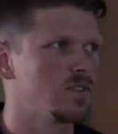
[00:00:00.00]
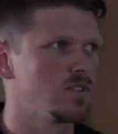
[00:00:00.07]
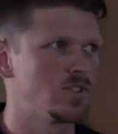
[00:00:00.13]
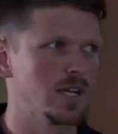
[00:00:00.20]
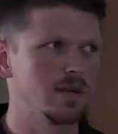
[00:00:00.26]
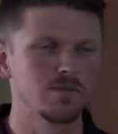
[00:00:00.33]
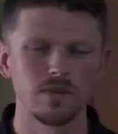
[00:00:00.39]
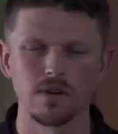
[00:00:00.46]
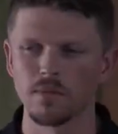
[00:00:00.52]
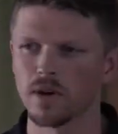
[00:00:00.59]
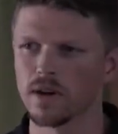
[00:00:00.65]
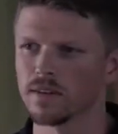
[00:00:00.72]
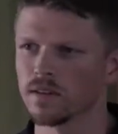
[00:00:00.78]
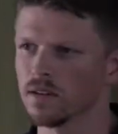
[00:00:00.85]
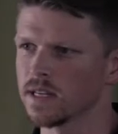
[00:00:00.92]
James
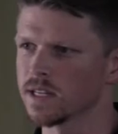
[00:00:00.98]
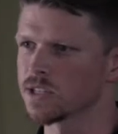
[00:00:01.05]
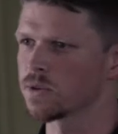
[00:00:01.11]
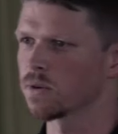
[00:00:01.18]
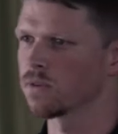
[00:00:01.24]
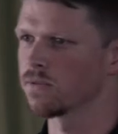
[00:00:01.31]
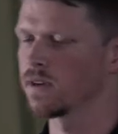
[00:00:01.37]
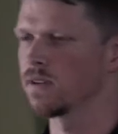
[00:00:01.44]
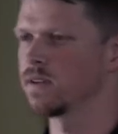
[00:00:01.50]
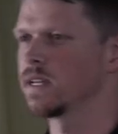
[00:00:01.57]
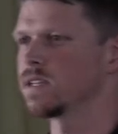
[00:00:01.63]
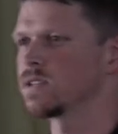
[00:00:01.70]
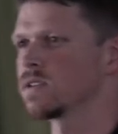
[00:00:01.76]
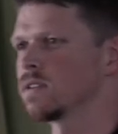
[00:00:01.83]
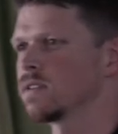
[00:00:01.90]
Rimmer at the Lakeshore
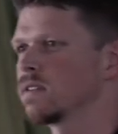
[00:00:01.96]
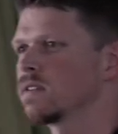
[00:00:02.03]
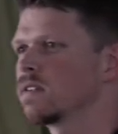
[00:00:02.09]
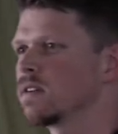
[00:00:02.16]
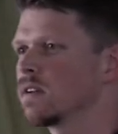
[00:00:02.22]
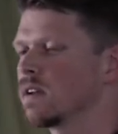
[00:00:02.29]
Foundation